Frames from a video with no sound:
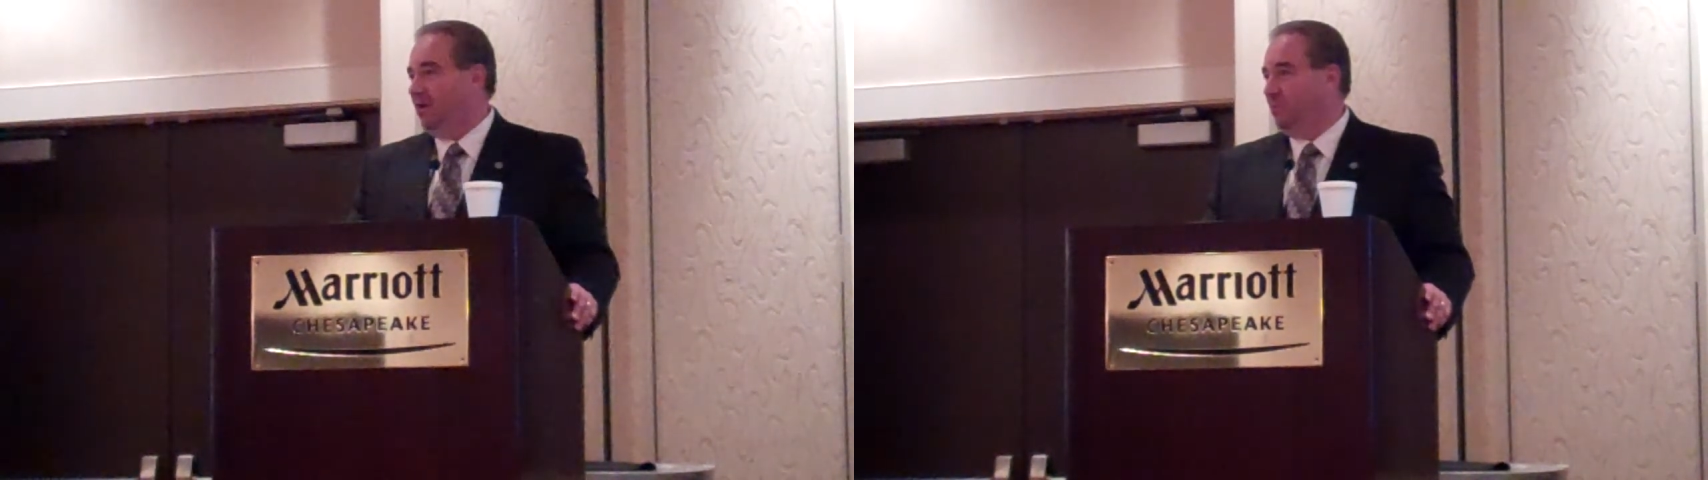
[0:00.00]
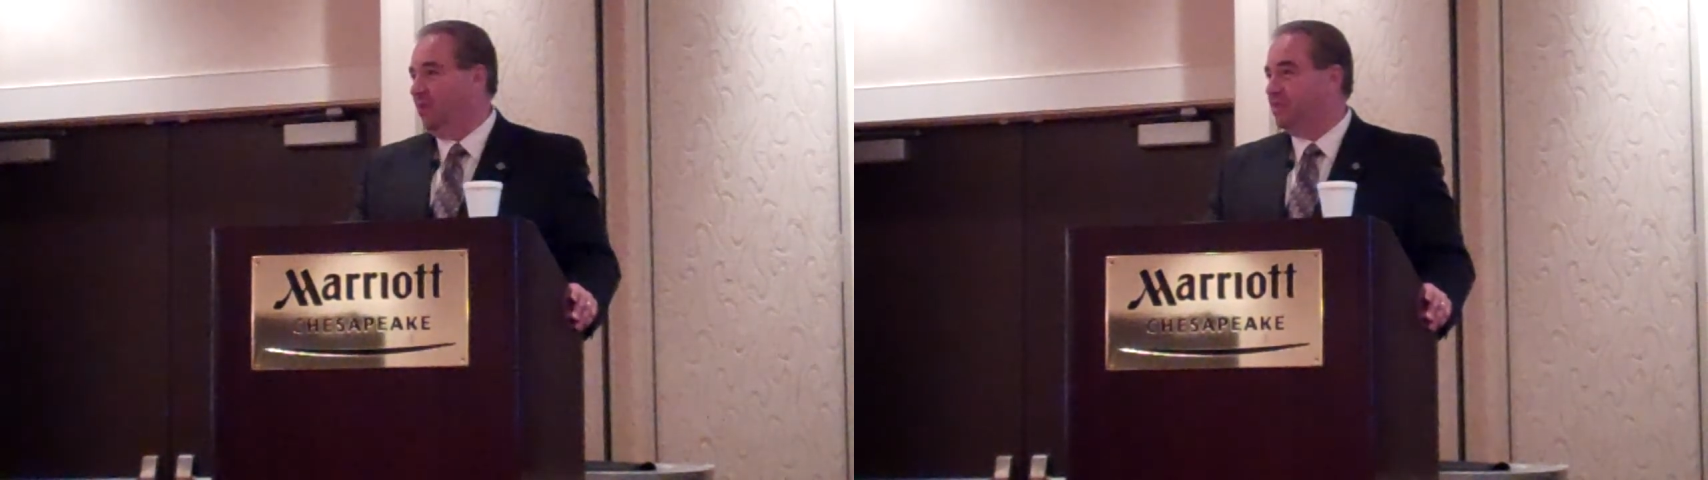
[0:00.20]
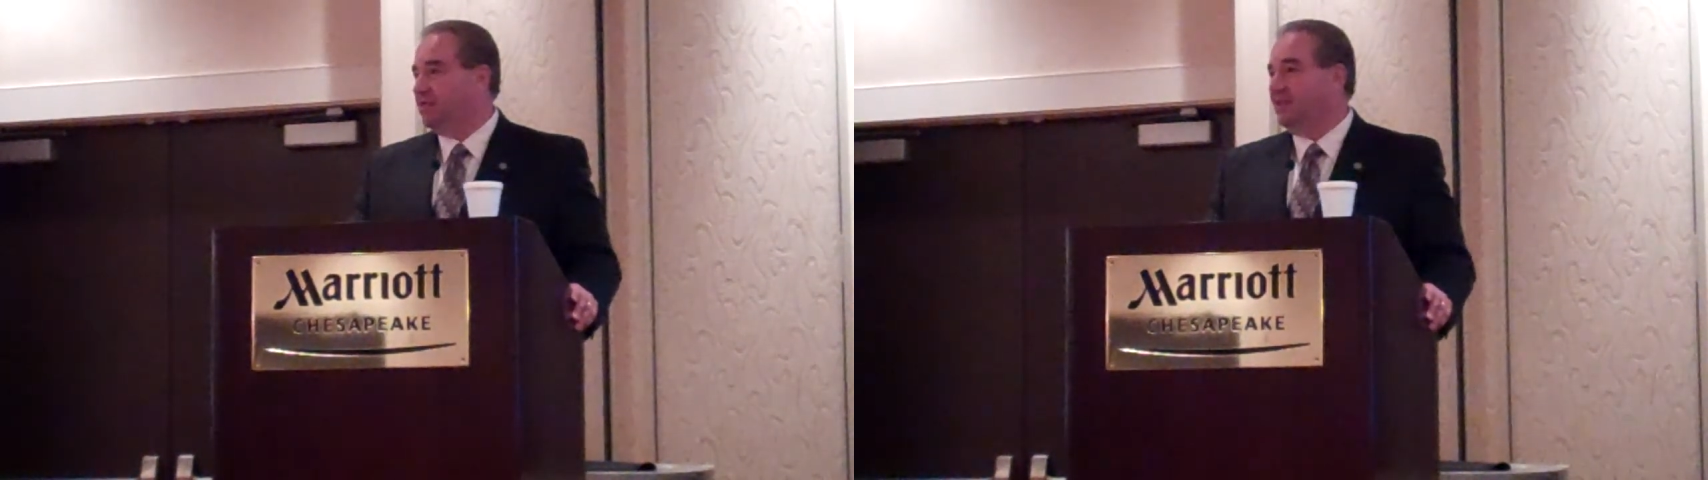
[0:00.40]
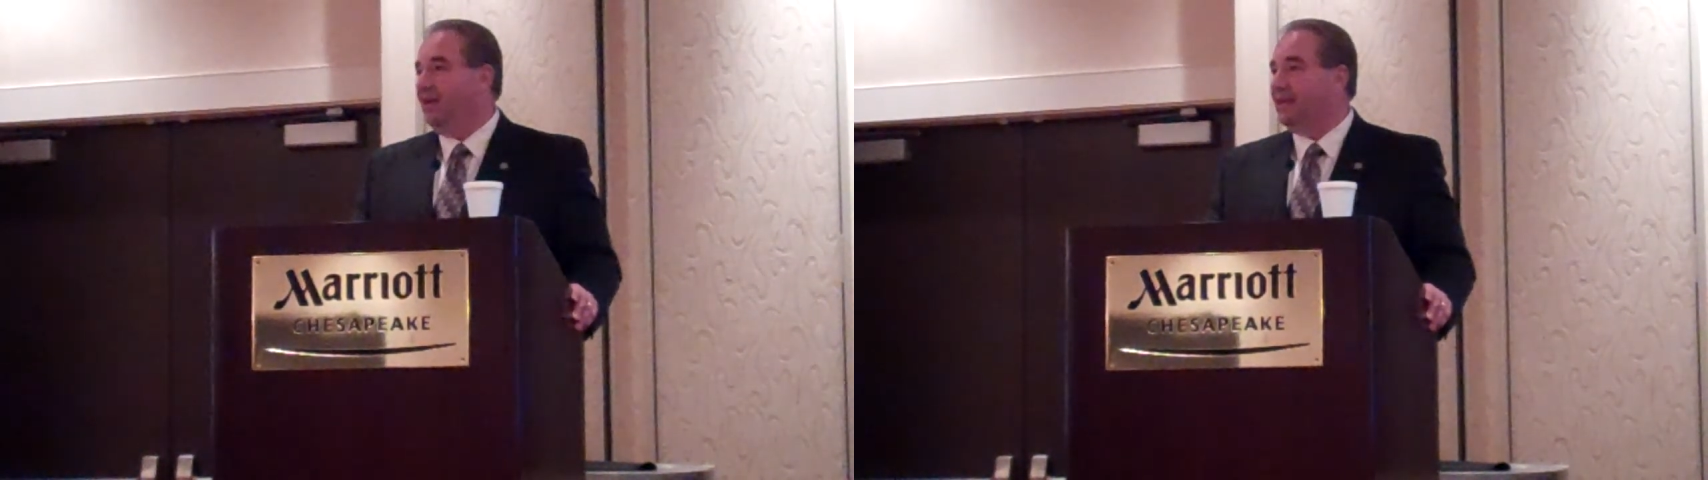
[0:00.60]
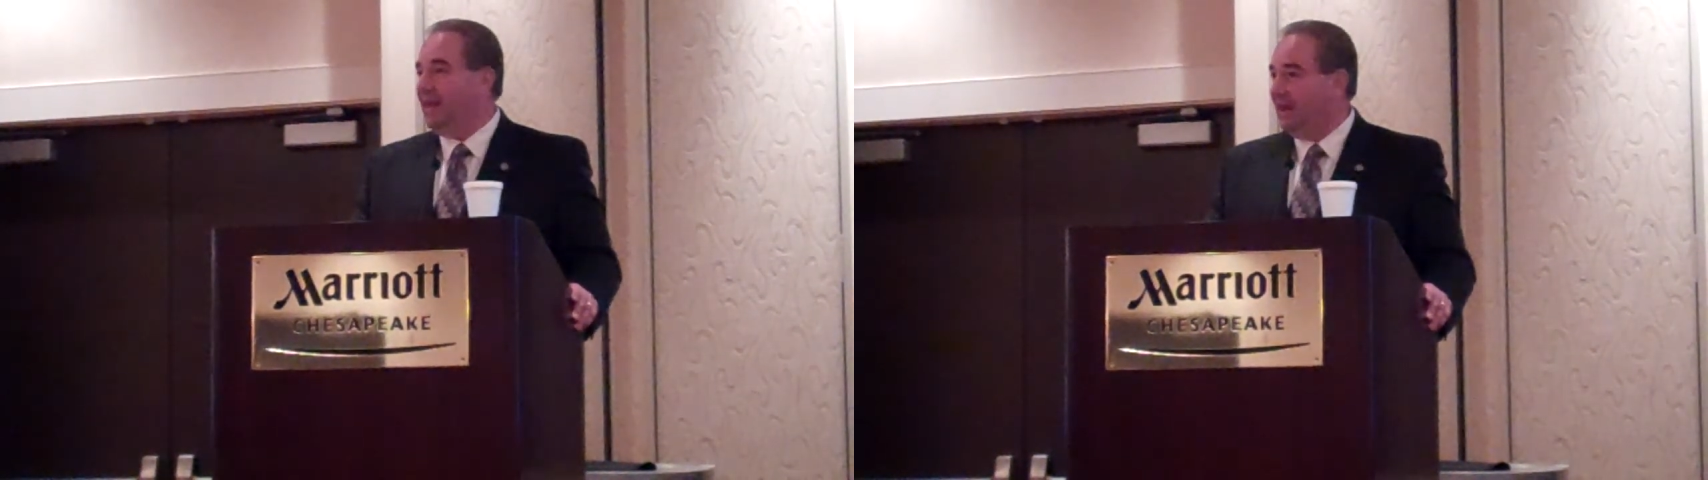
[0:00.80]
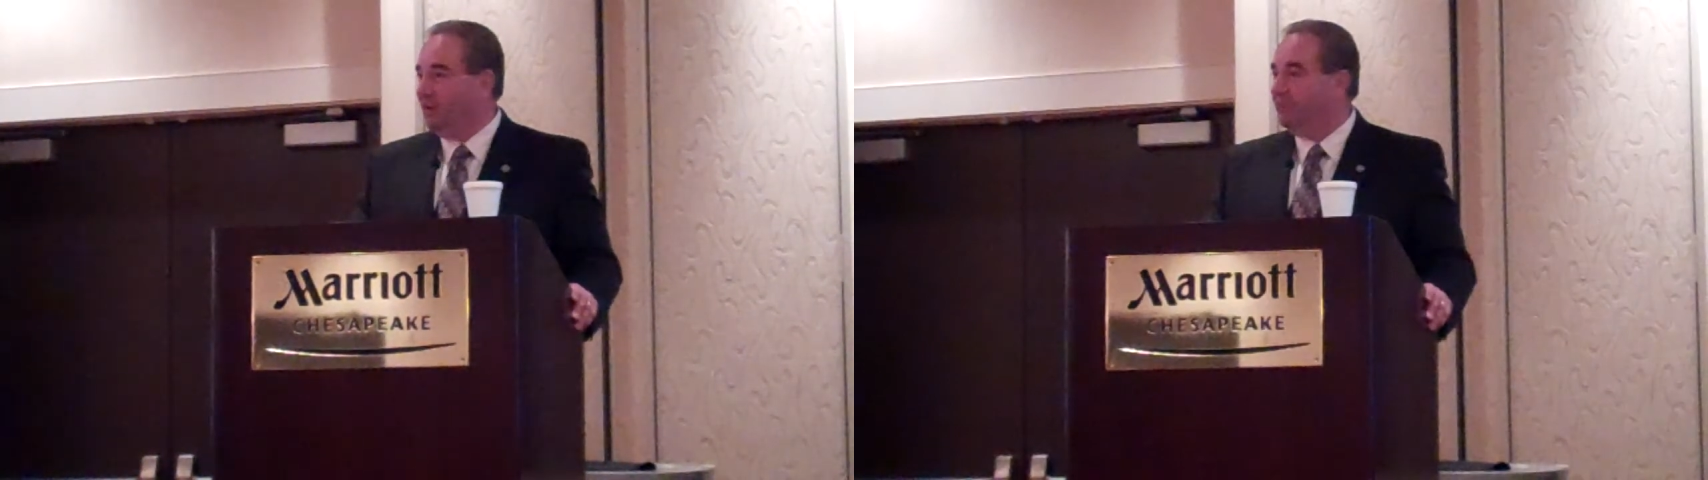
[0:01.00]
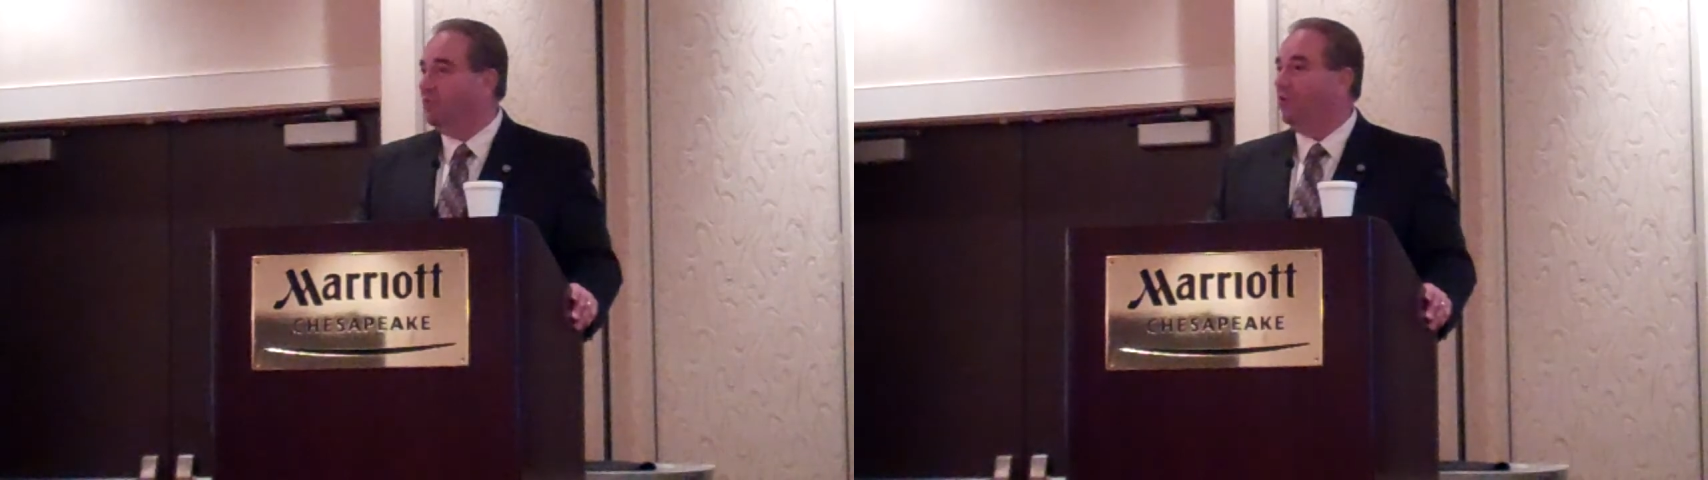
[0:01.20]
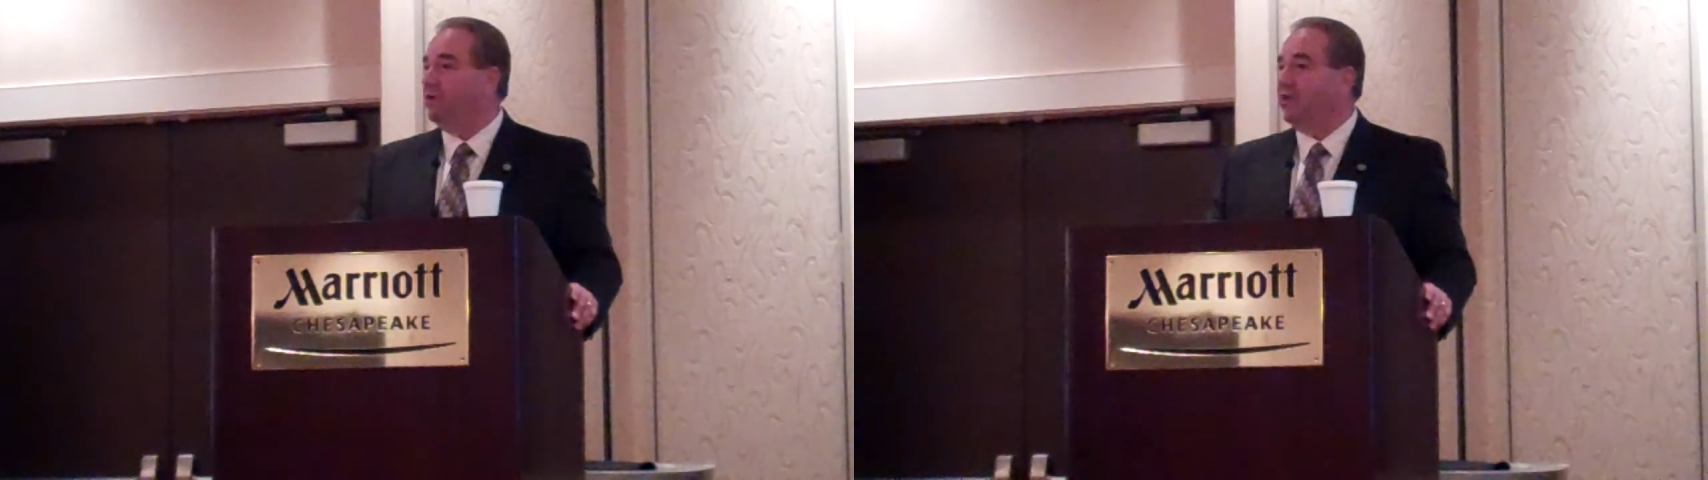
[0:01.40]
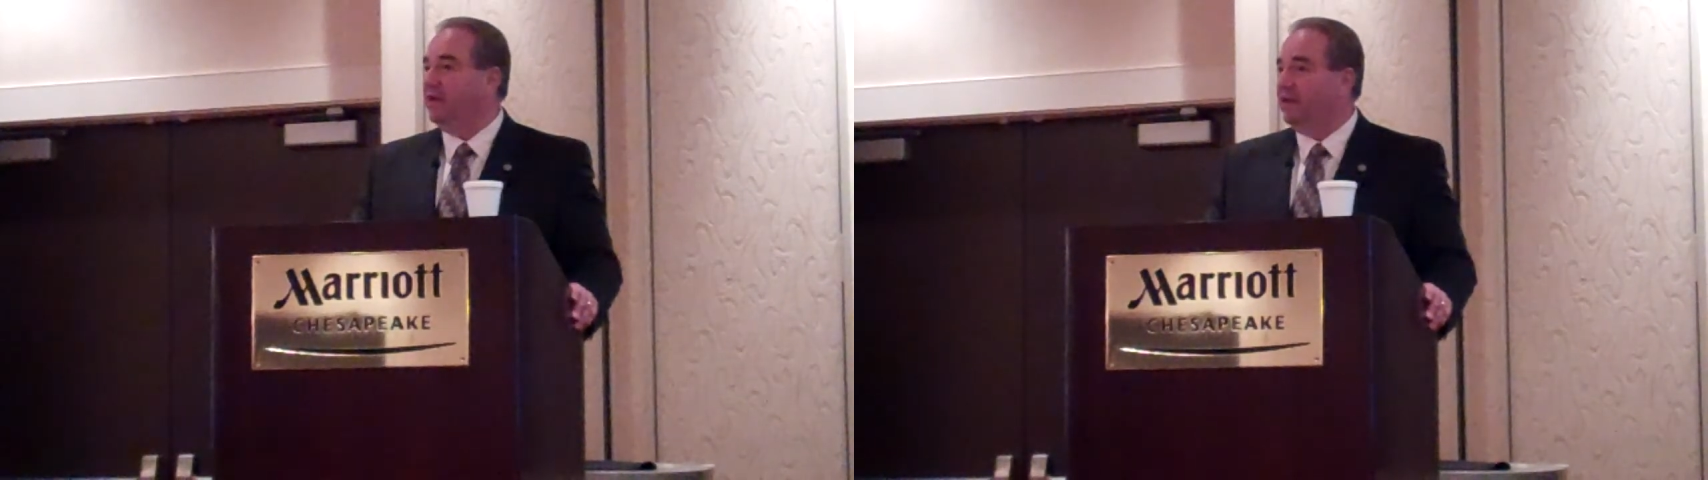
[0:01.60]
places like California